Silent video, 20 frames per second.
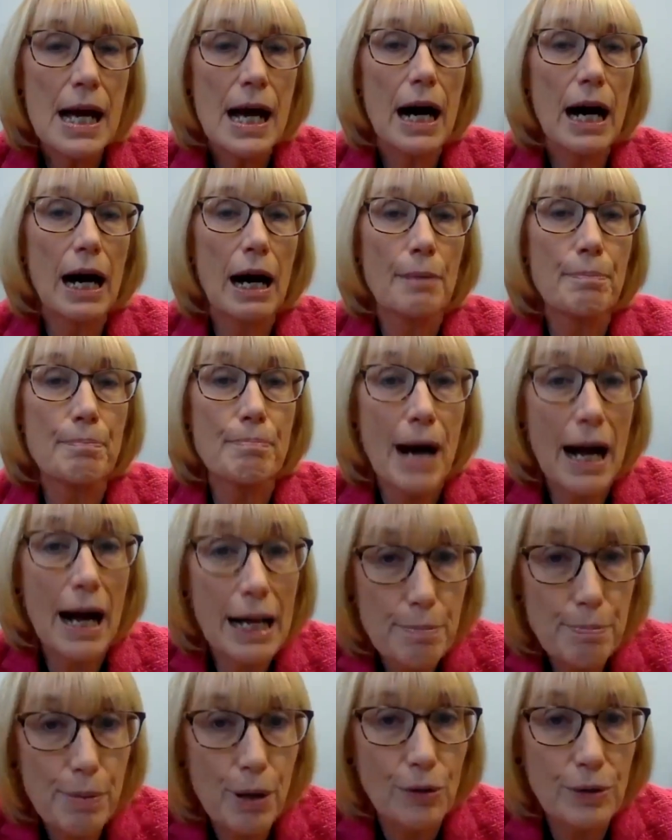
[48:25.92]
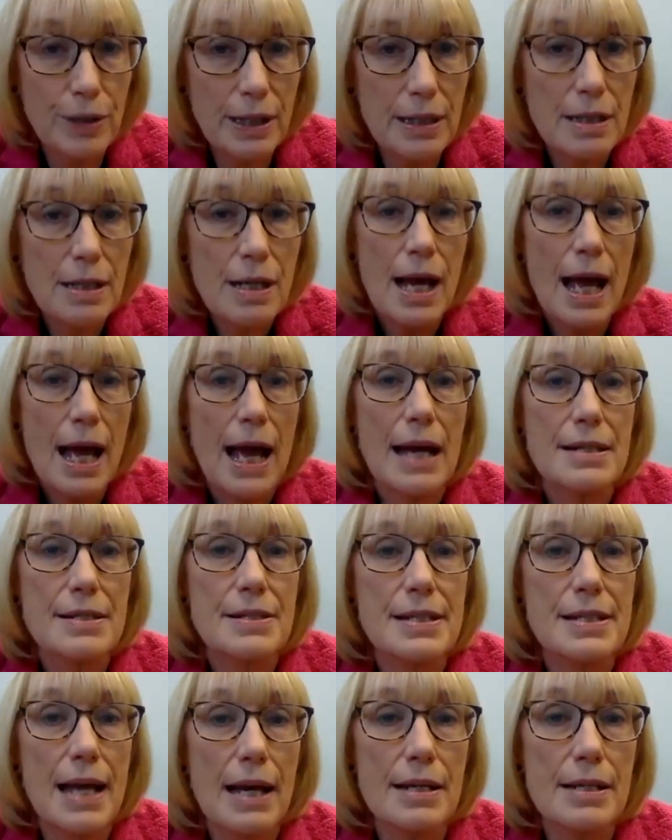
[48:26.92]
My opponent
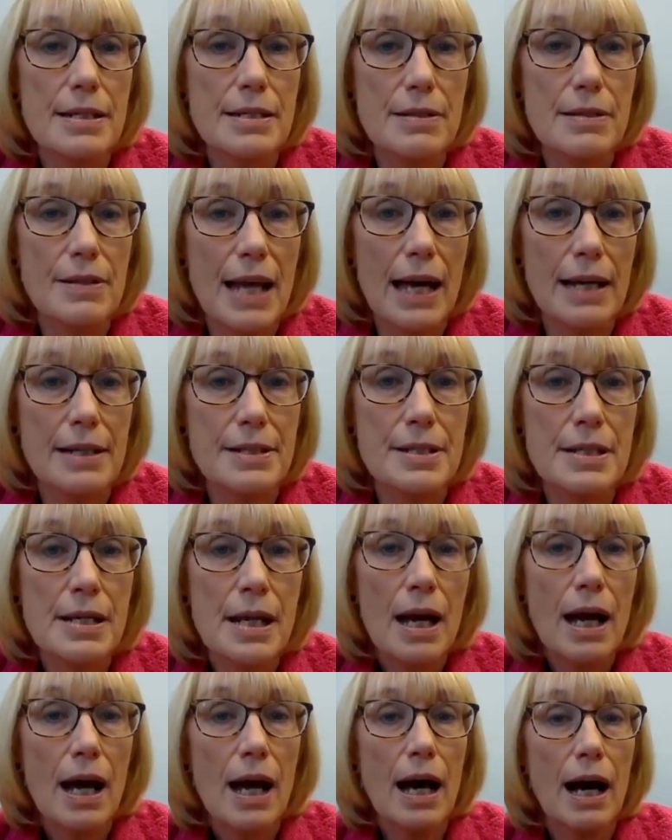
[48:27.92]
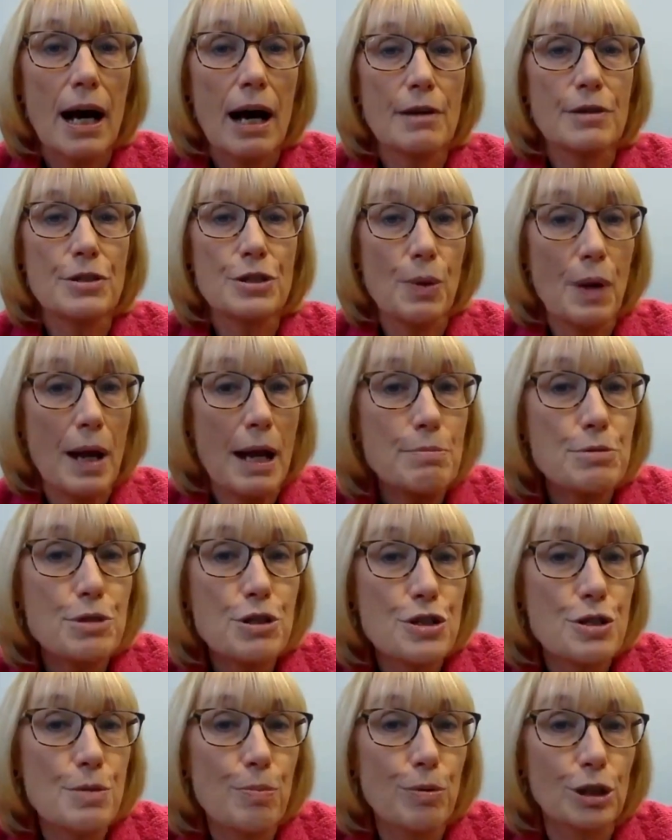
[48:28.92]
has said that New
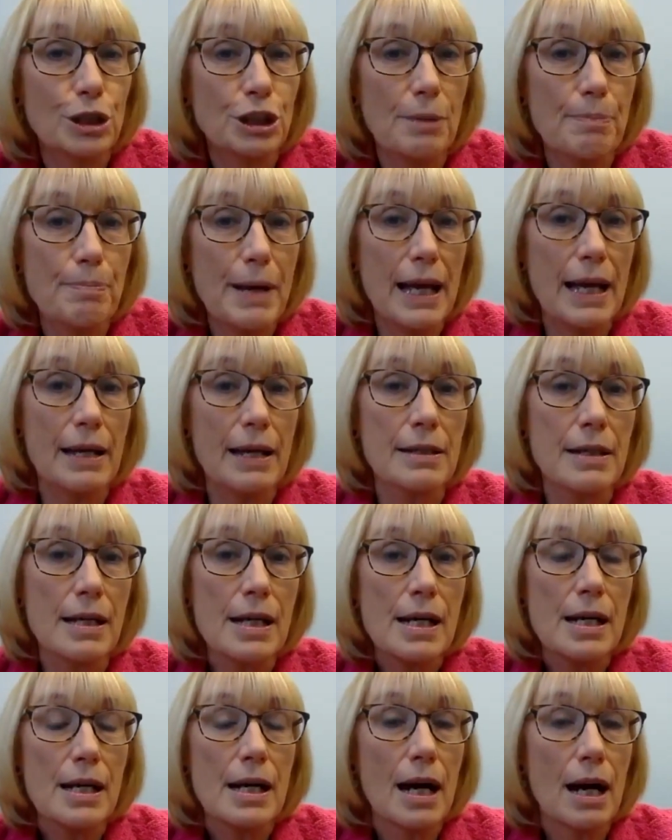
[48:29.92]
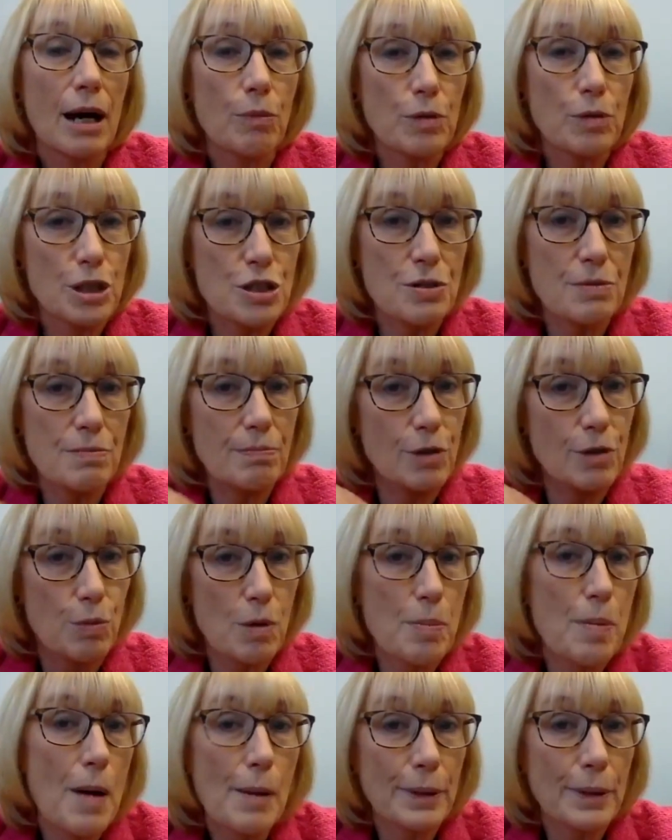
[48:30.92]
Hampshire's abortion ban, which the
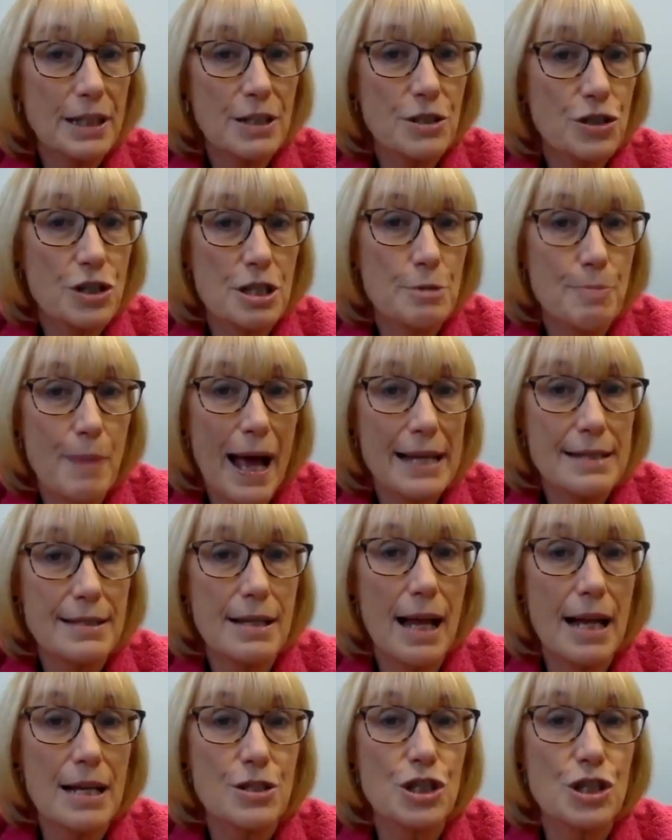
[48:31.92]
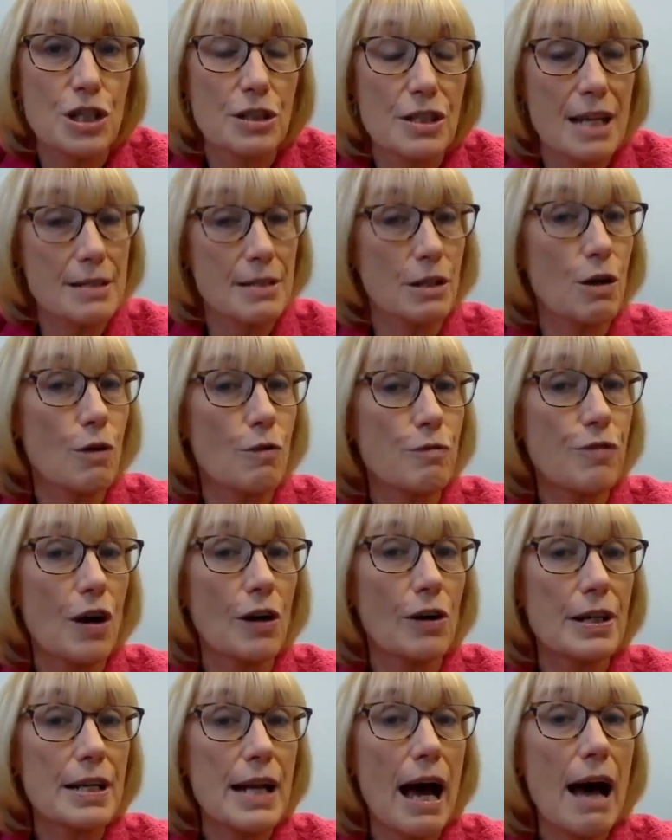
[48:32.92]
Republicans just passed last year, doesn't go
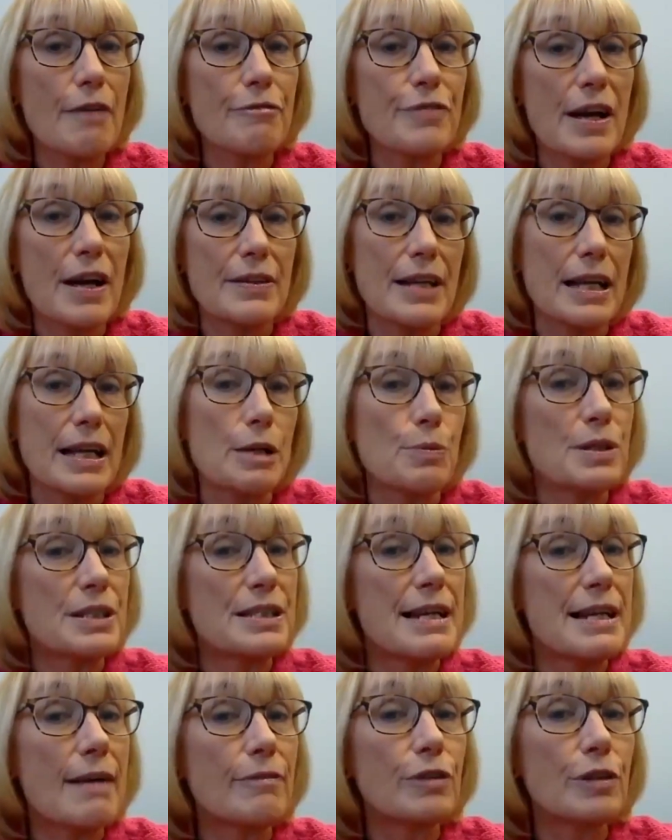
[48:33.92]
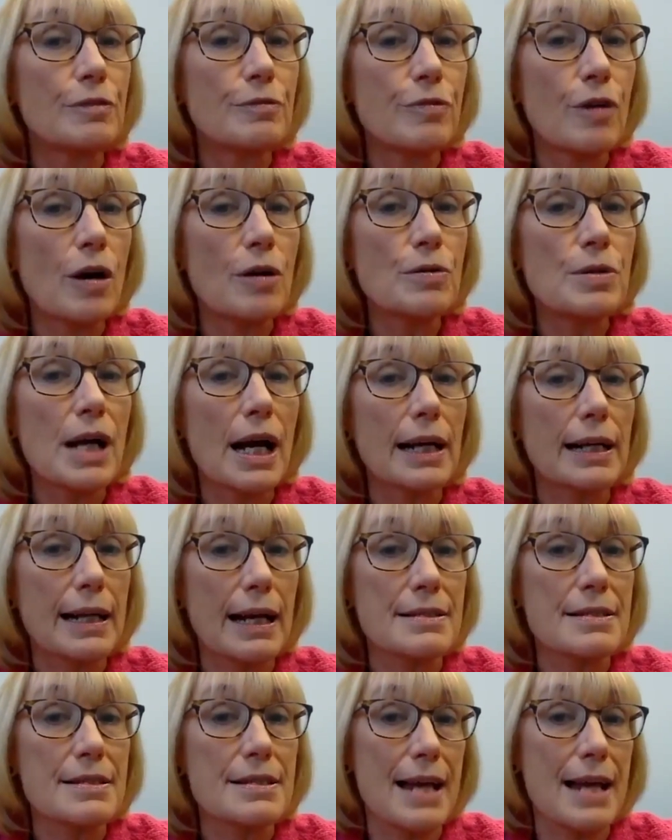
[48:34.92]
far enough, and that he would never vote
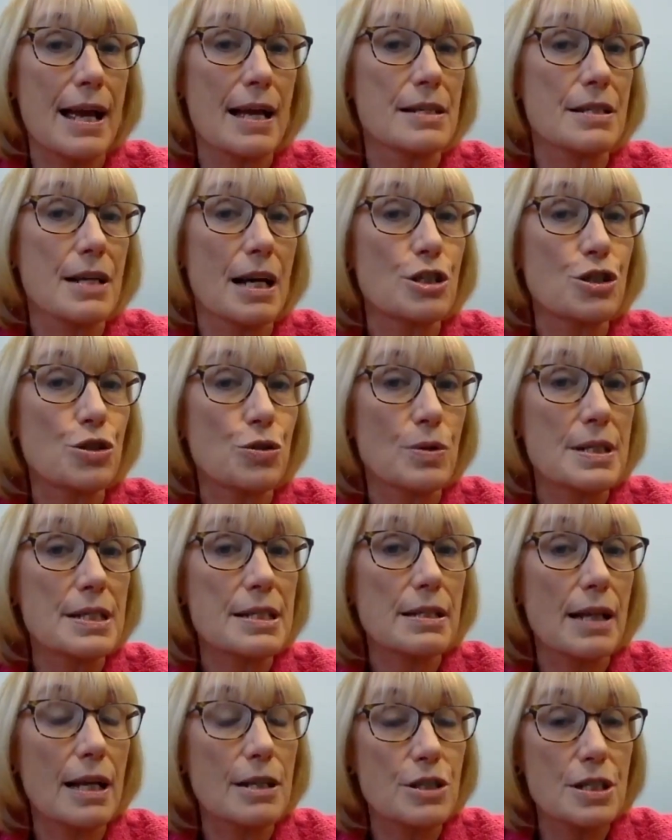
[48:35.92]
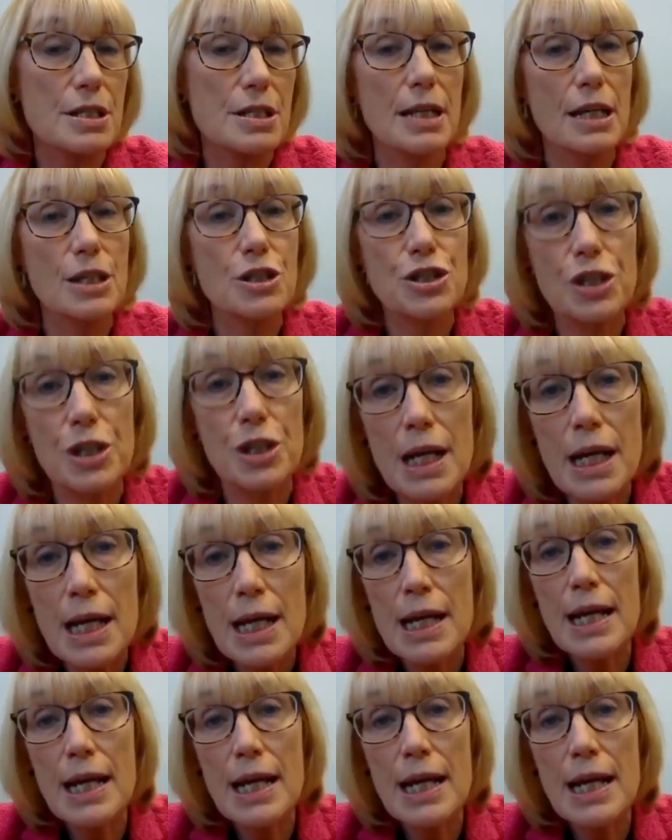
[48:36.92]
against anti-choice legislation